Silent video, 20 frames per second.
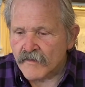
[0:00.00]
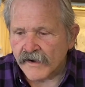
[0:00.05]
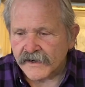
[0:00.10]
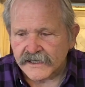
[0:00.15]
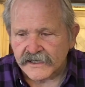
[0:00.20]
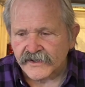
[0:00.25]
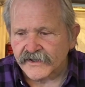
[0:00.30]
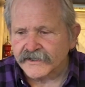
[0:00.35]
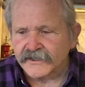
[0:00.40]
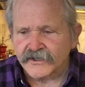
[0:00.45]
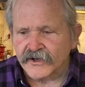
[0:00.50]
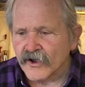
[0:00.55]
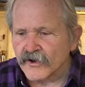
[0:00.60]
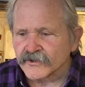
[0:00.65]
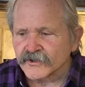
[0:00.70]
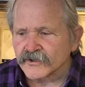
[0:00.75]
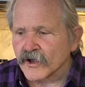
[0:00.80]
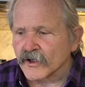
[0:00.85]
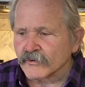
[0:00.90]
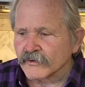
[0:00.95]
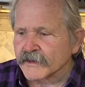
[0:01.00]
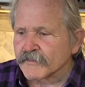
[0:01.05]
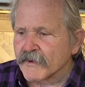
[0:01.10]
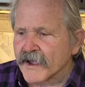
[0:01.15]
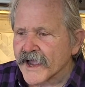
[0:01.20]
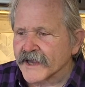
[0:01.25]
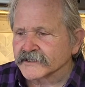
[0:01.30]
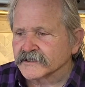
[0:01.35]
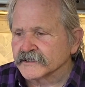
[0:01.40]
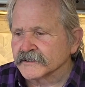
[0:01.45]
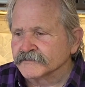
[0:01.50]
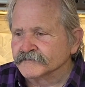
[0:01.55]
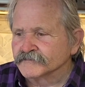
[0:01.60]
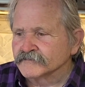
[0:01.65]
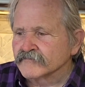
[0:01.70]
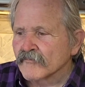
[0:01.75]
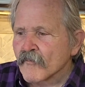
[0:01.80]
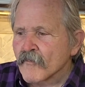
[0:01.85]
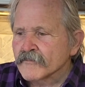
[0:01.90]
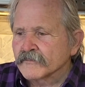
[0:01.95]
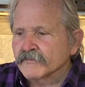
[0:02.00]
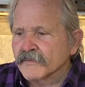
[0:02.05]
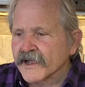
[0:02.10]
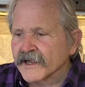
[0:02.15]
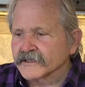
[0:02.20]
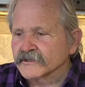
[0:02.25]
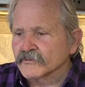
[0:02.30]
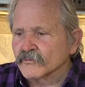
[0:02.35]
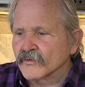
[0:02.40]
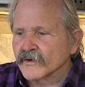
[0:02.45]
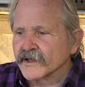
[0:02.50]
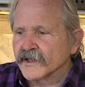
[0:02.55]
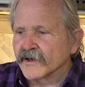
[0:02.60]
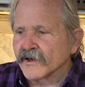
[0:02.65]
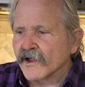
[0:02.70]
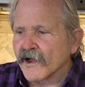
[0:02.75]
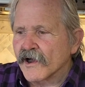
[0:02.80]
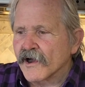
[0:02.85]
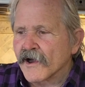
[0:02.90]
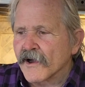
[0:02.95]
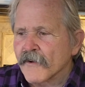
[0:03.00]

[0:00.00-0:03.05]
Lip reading: I think it goes all the way back to when